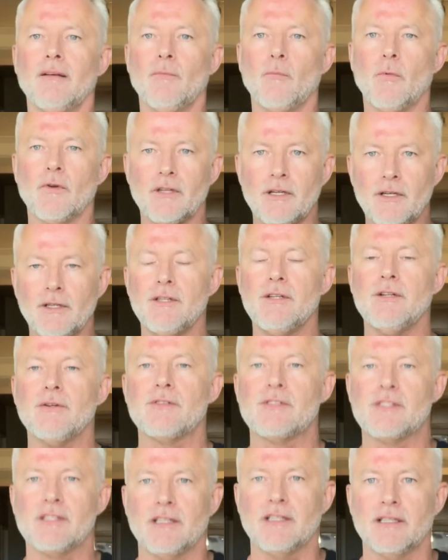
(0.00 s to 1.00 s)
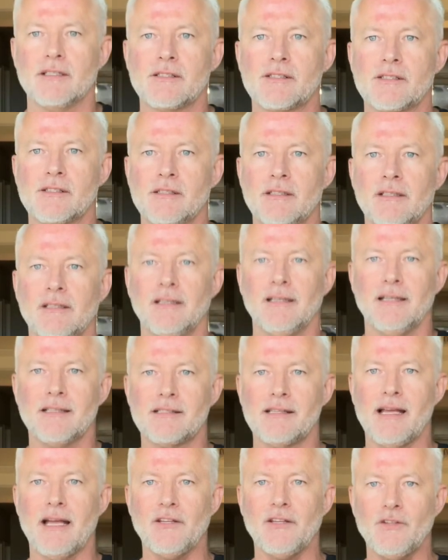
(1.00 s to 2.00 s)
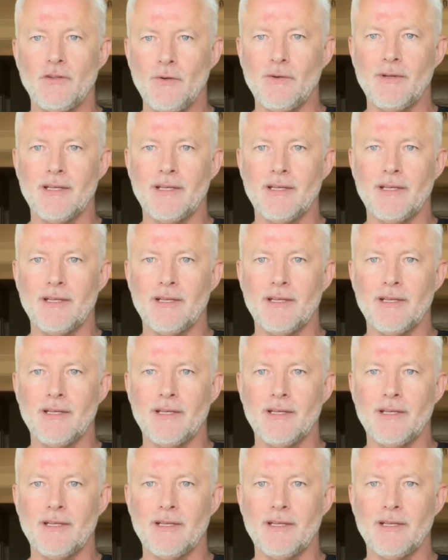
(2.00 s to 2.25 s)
Well, the good news is that you